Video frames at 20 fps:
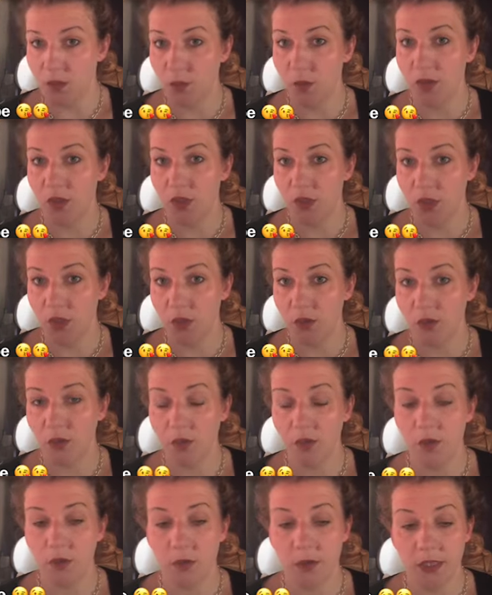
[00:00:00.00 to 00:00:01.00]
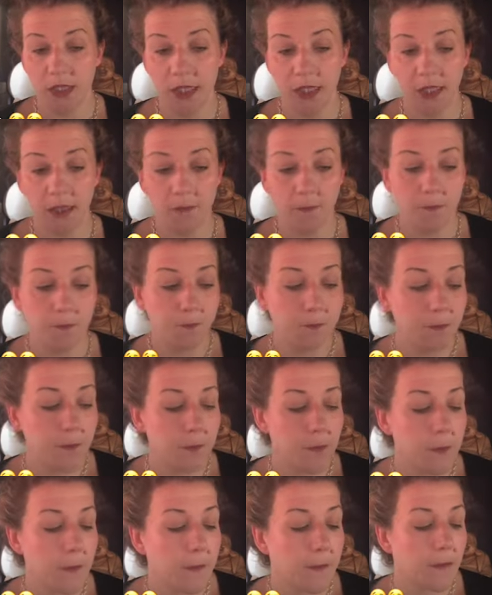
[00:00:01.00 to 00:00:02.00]
with you, okay?
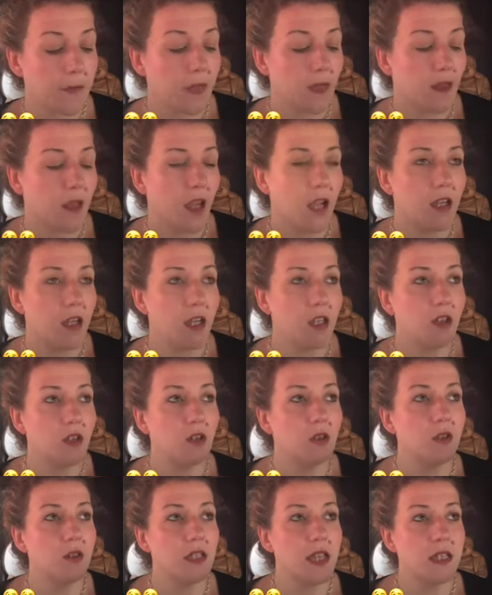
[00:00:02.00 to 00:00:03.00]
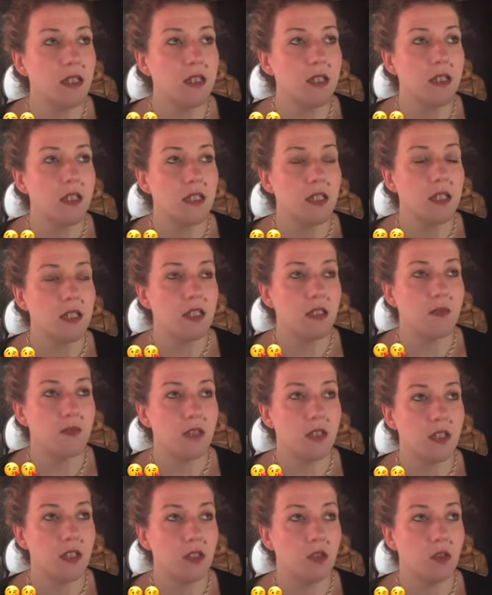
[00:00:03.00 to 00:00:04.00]
And I know yesterday's
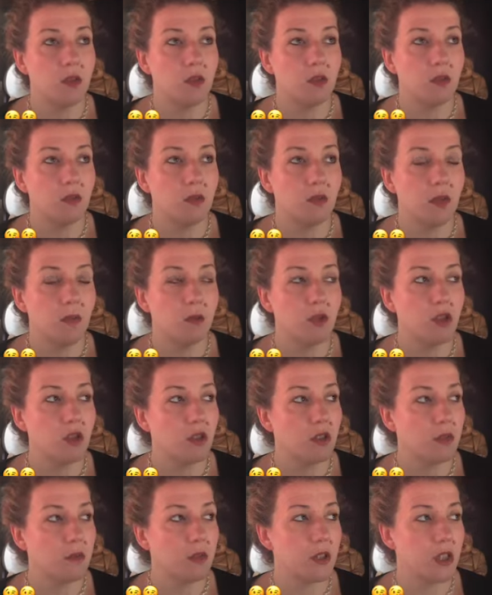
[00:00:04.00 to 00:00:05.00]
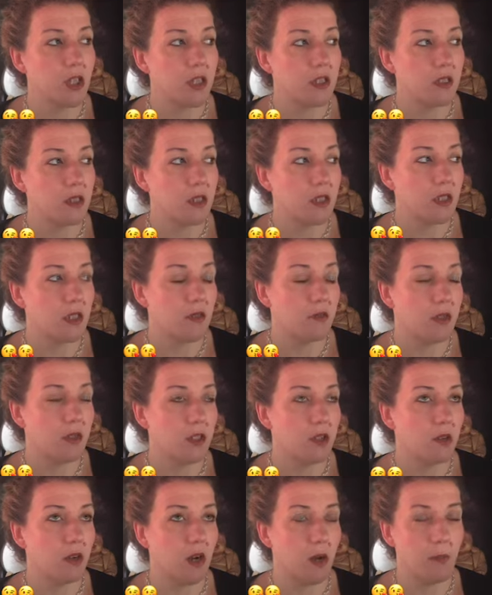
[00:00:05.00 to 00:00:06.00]
video, I'm sure it was yesterday's
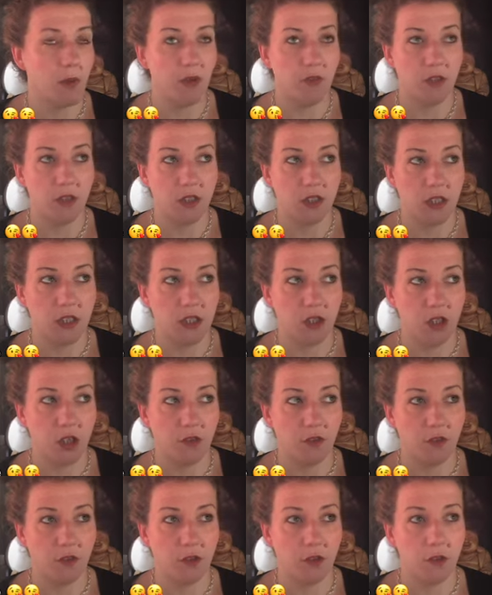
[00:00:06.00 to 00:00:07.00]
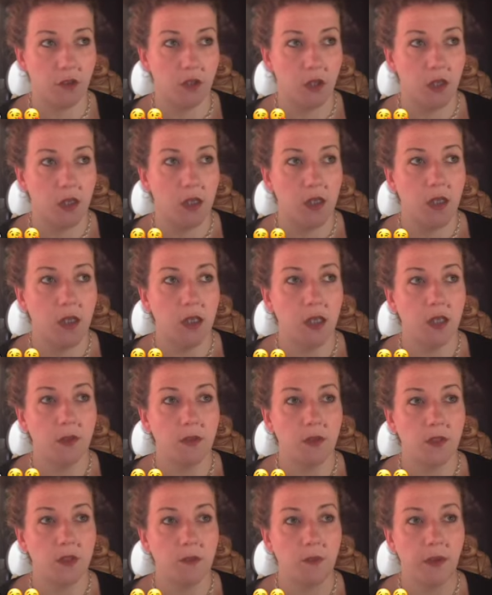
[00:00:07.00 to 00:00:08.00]
video, or I'm having a deja vu, it
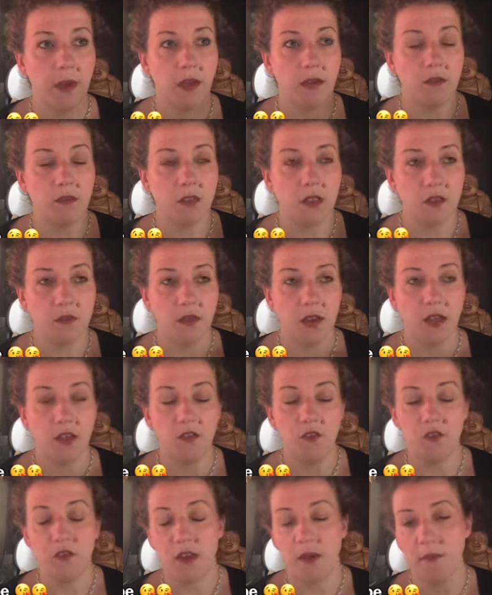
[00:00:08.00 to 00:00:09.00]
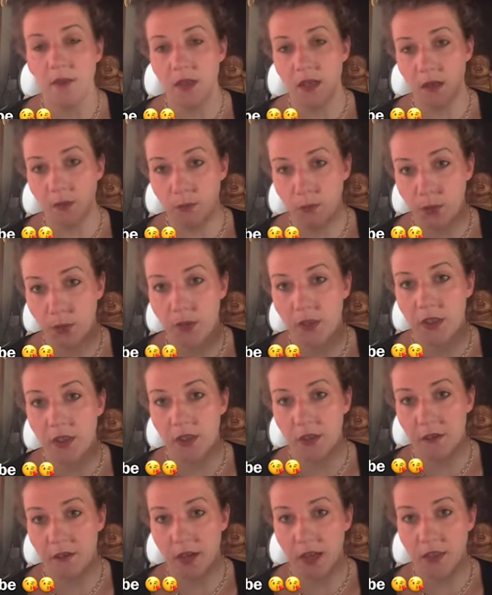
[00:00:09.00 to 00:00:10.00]
was about the Divine Feminine pulling
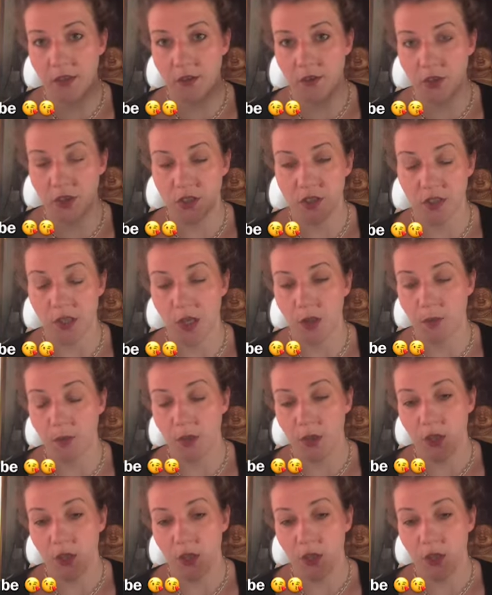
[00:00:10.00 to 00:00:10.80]
their energies up.